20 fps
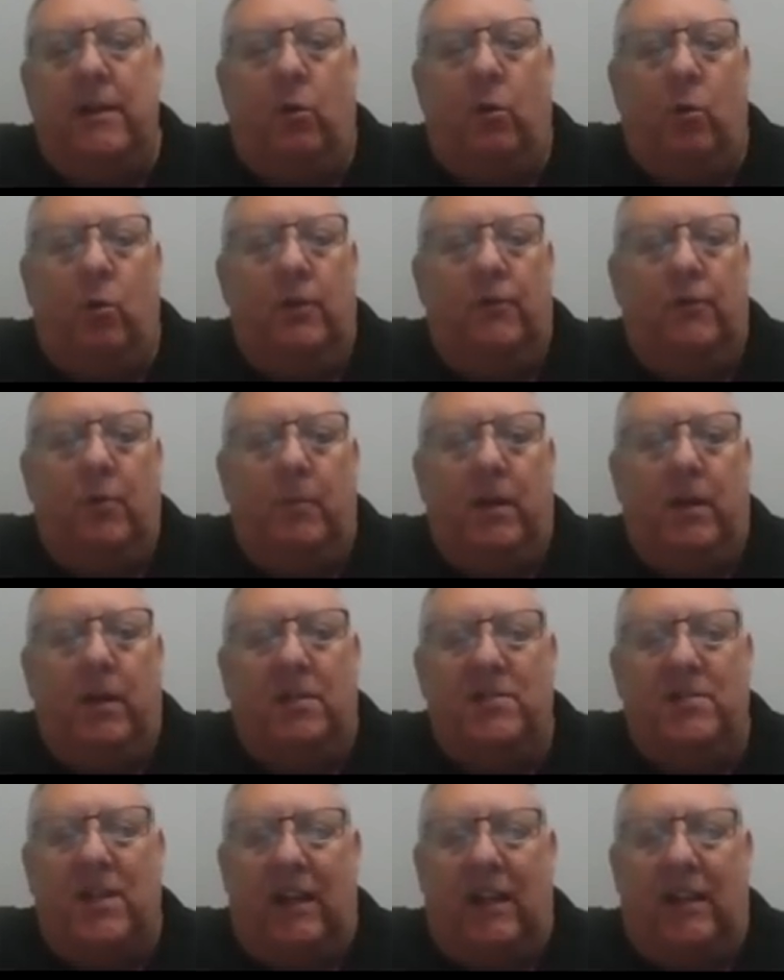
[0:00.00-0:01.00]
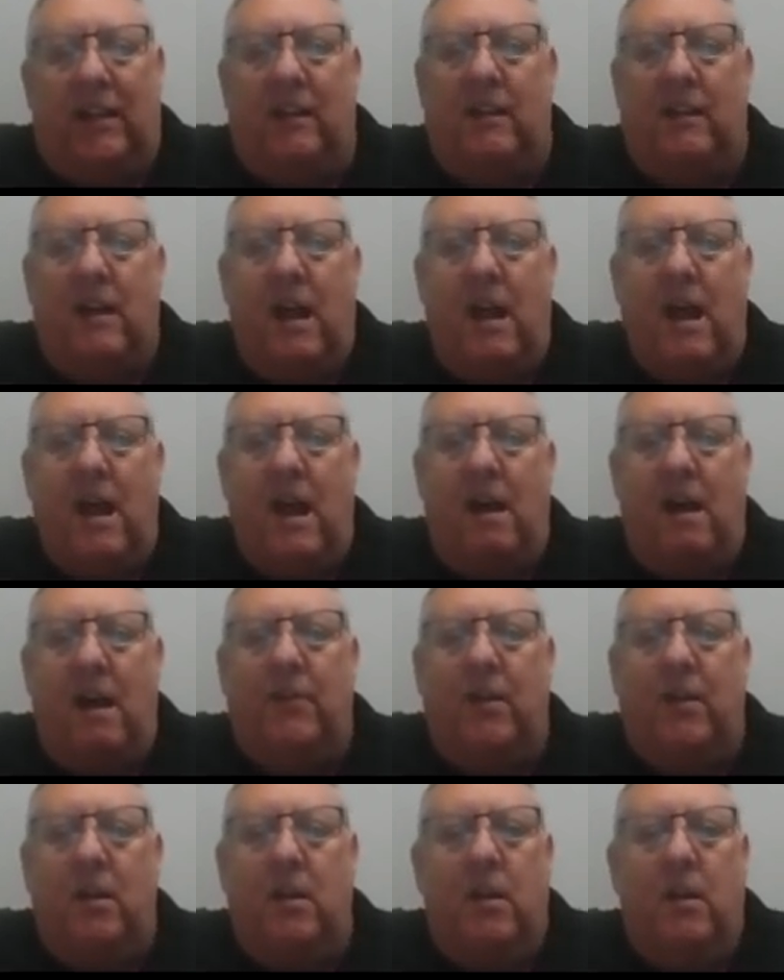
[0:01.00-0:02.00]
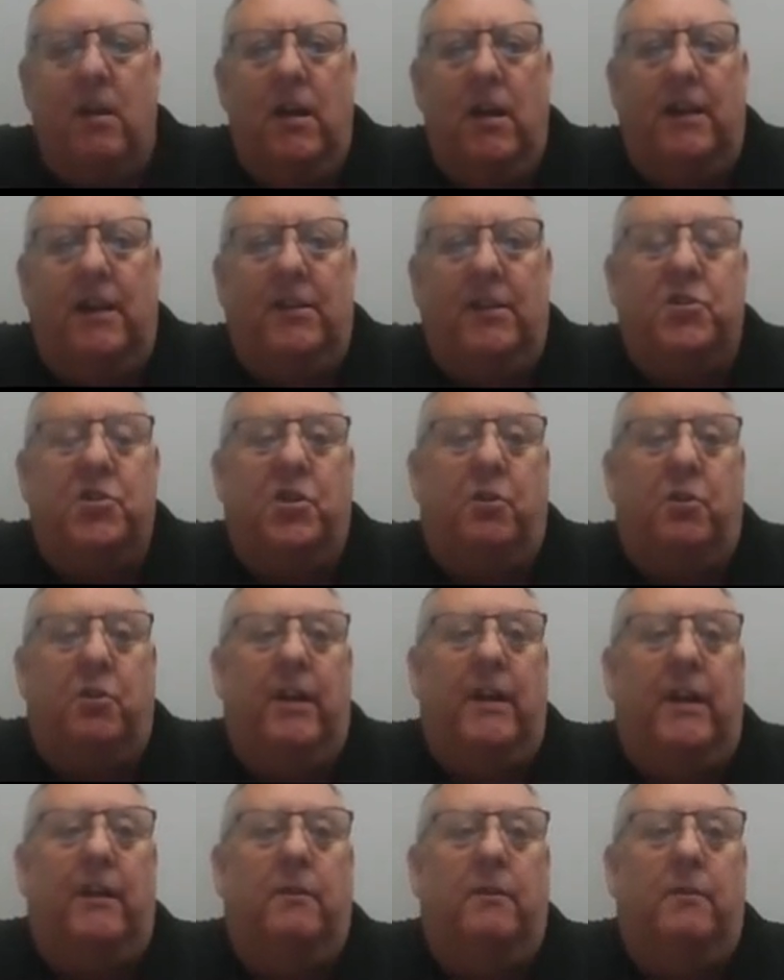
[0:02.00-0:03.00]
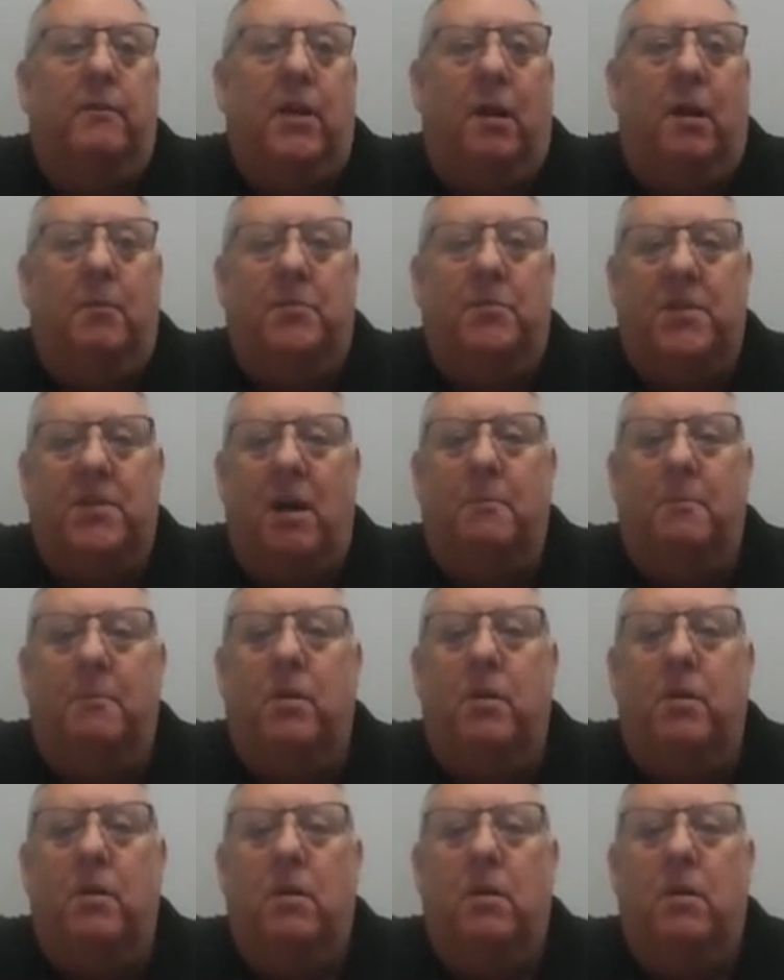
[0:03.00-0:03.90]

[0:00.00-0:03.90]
hold it for about 1.5 seconds, and this screen comes up.